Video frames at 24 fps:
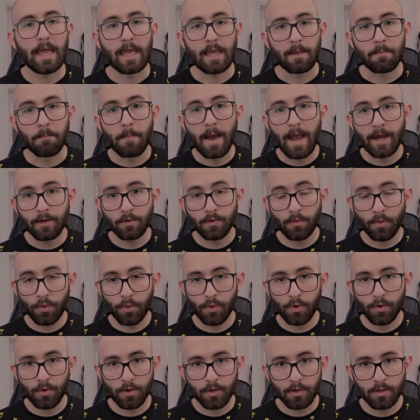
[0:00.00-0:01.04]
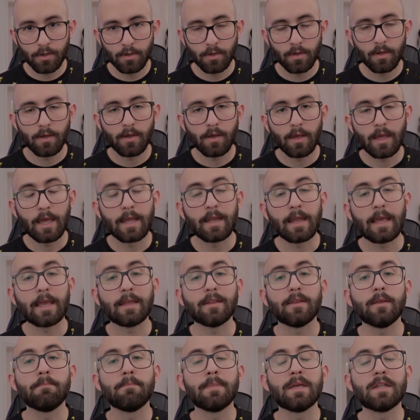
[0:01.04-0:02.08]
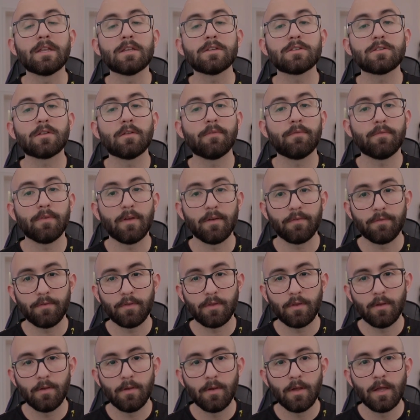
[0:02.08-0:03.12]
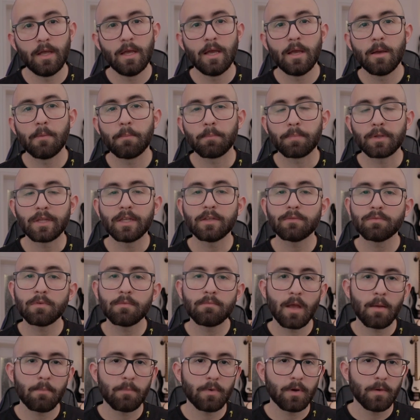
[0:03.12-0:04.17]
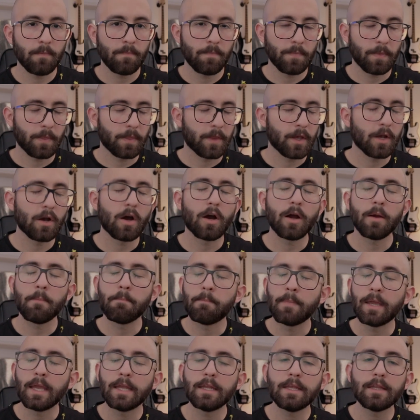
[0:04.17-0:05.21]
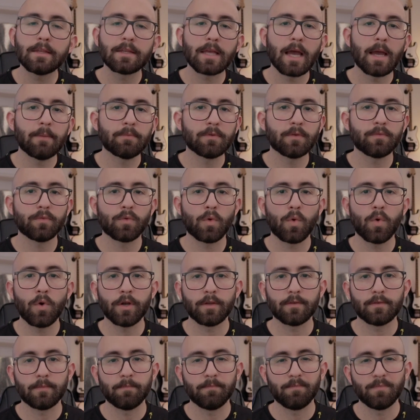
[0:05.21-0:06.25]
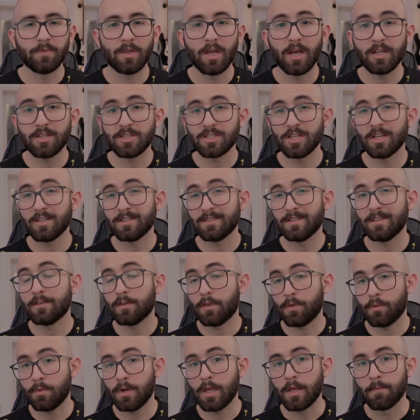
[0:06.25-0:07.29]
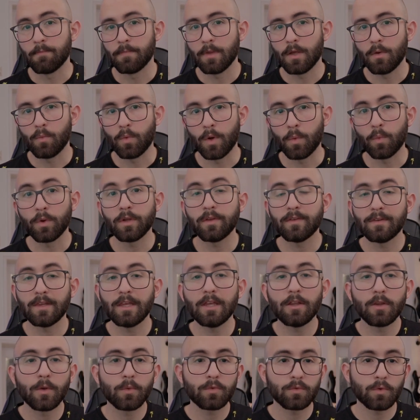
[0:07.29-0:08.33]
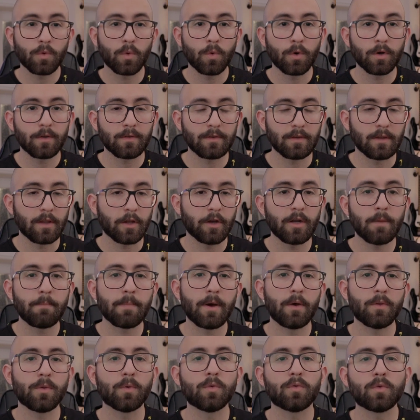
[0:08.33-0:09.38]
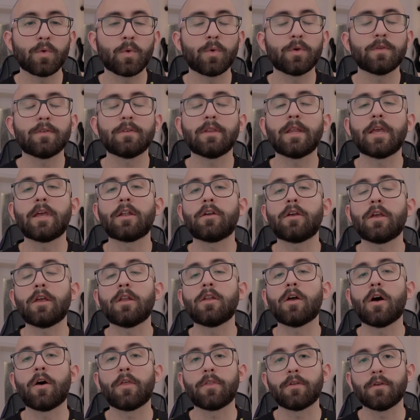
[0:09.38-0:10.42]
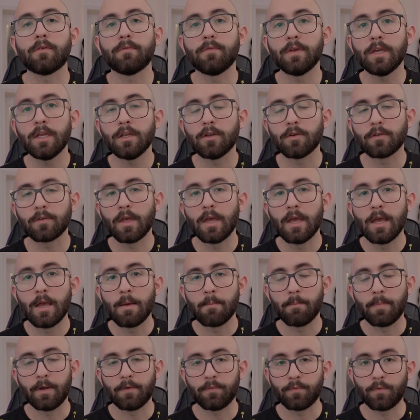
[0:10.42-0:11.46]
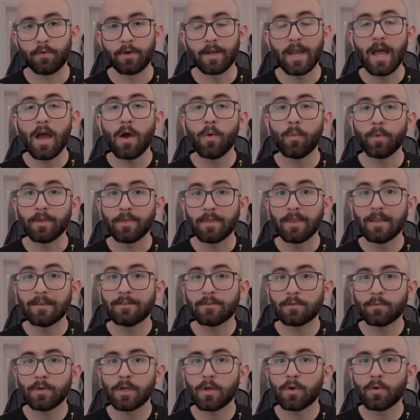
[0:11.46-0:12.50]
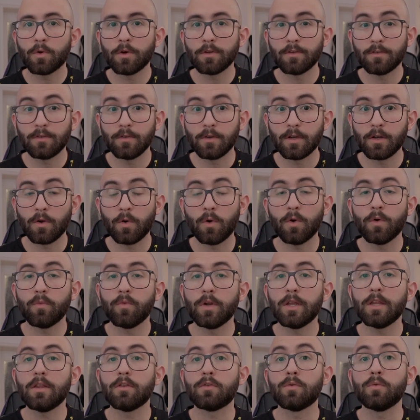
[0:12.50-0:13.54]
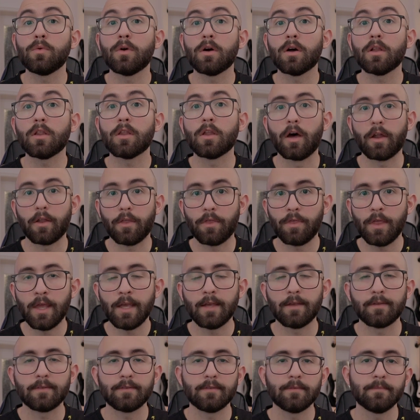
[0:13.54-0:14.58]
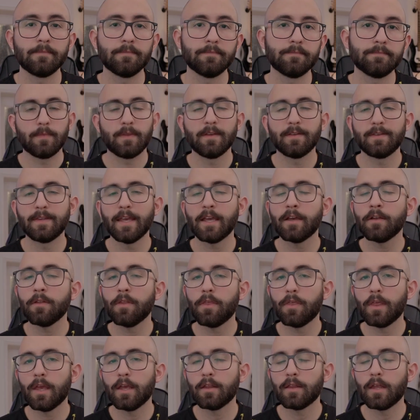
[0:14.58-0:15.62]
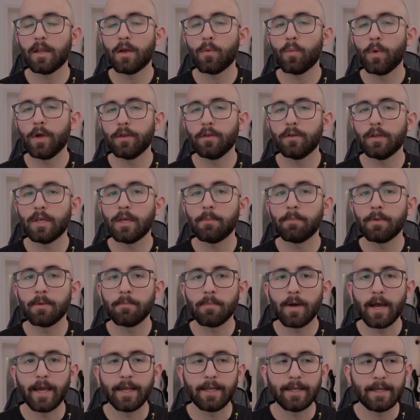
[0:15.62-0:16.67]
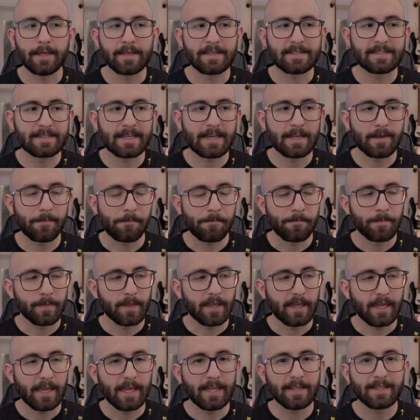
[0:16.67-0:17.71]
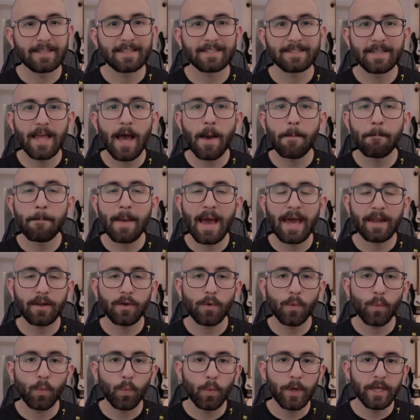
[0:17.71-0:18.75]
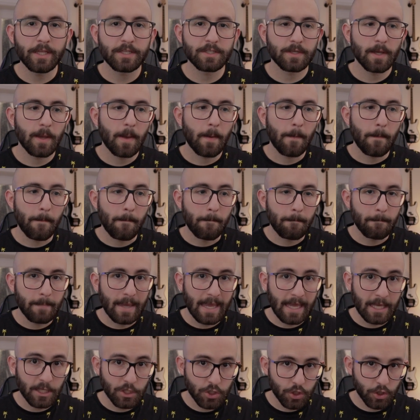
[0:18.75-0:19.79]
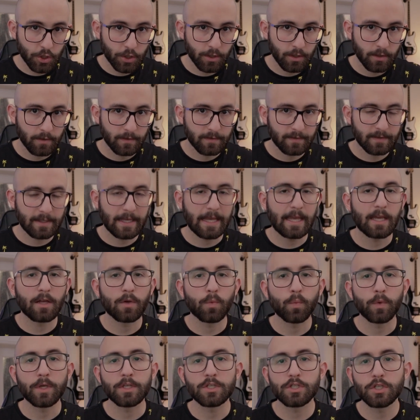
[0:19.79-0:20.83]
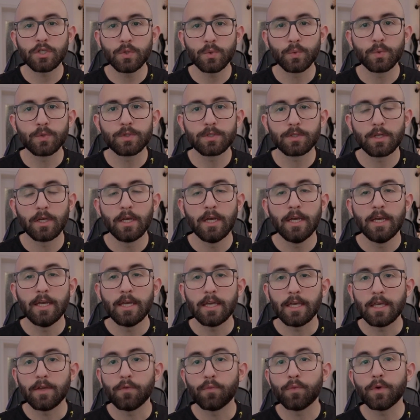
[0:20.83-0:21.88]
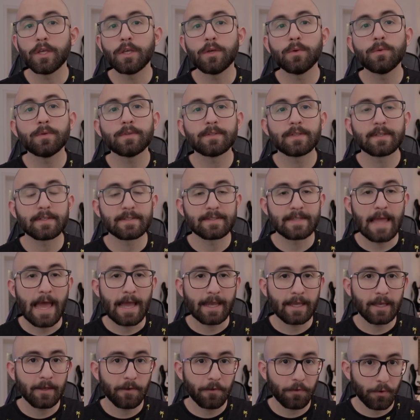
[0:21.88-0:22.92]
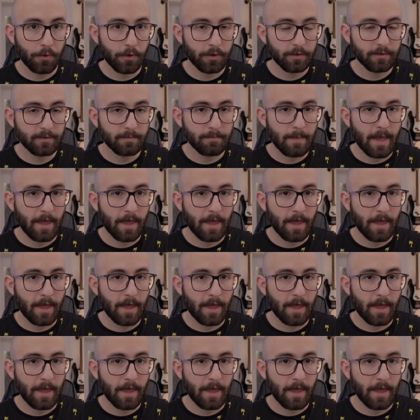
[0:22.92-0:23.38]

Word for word: a minor third, and a diminished fifth. Please remember, there are many types of chords, not just these three. We will see those chords and learn about those chords later in other videos. But for now, with these three chords, you can already do a lot of things. The second thing that I want you to keep in mind is that it does not matter which major scale we choose. If we use the stacking thirds